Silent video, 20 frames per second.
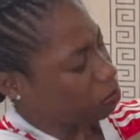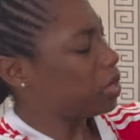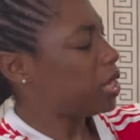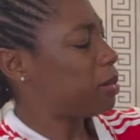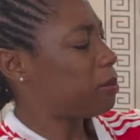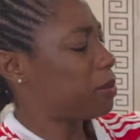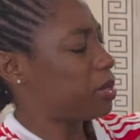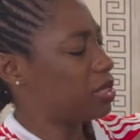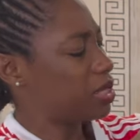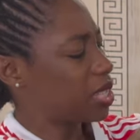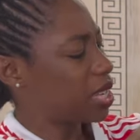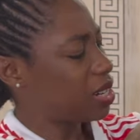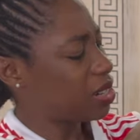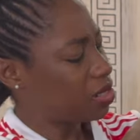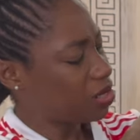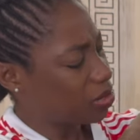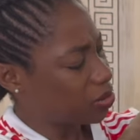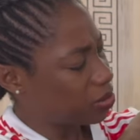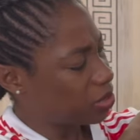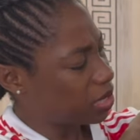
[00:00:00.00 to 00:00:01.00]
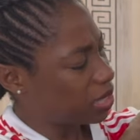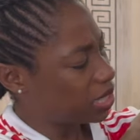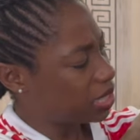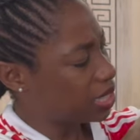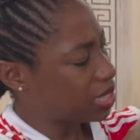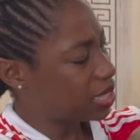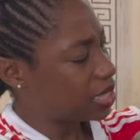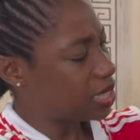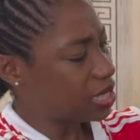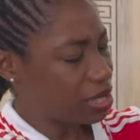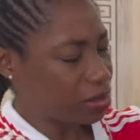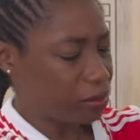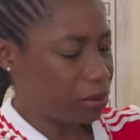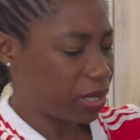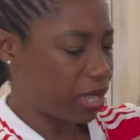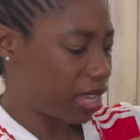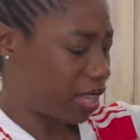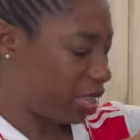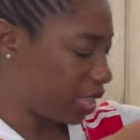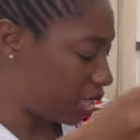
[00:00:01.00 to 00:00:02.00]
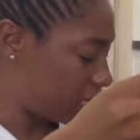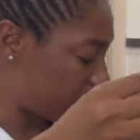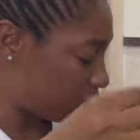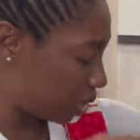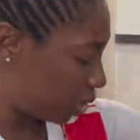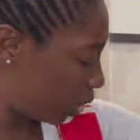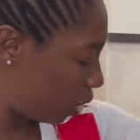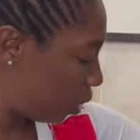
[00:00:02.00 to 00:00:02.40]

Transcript: Mickey Mouse. I don't know what this is, but I think it's